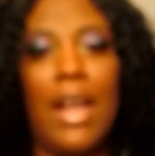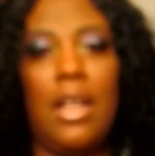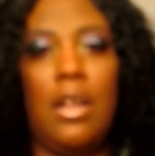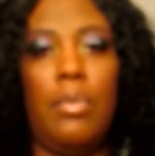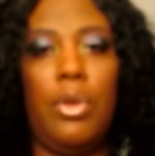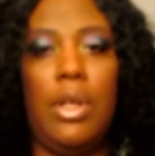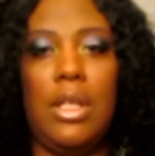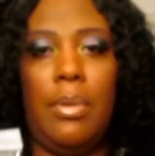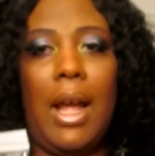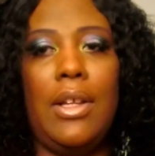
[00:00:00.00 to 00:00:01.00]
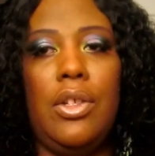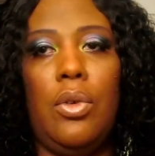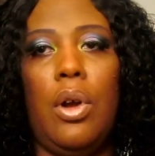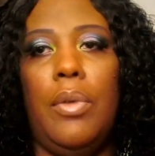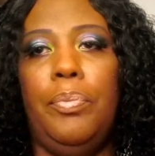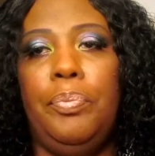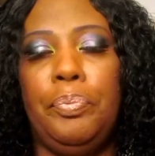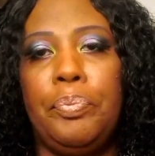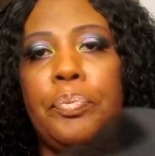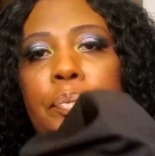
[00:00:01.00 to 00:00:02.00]
it in your beauty supply store,
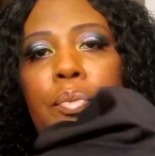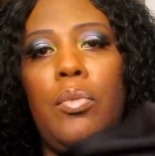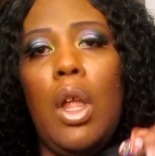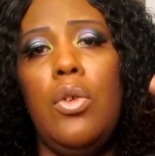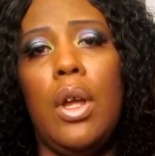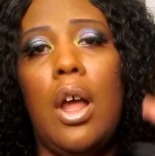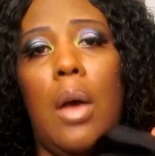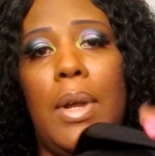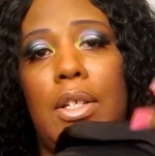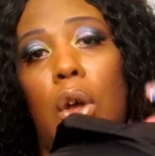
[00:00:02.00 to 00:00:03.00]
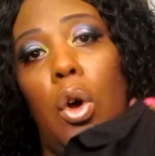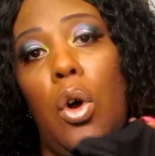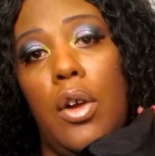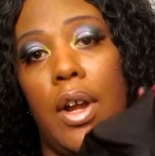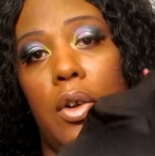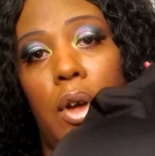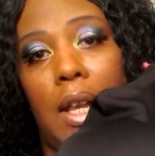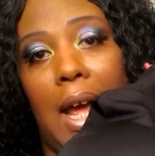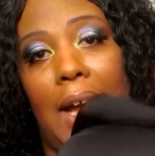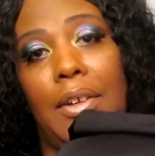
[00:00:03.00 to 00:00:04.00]
you can always order it
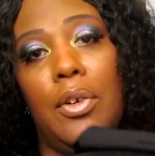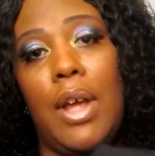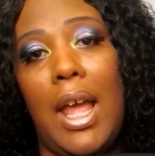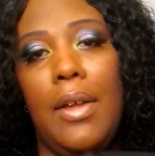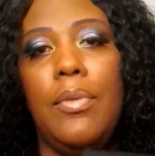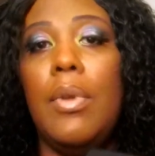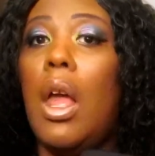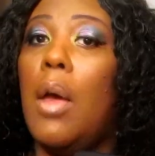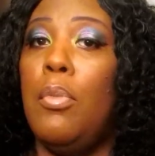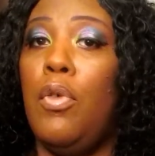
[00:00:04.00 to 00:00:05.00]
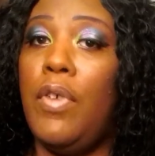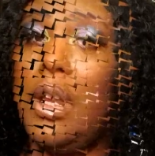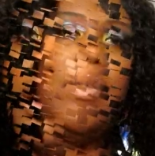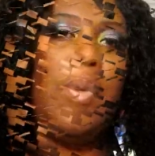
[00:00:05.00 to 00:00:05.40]
online, okay? Moving to